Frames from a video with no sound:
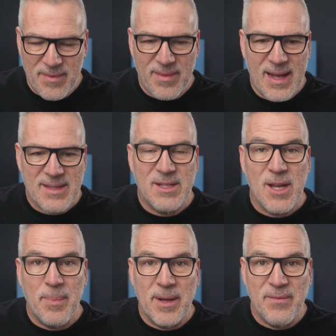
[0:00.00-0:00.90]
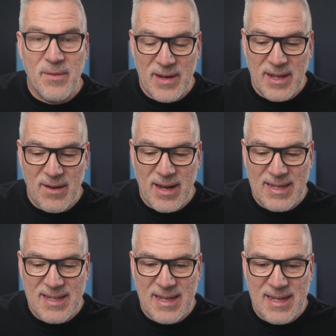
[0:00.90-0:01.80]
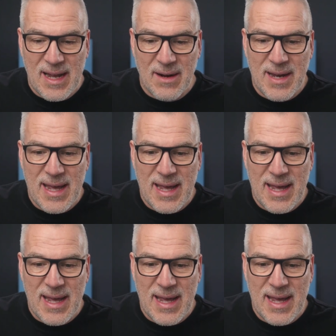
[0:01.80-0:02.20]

That's a topic of a video later today. I'm going to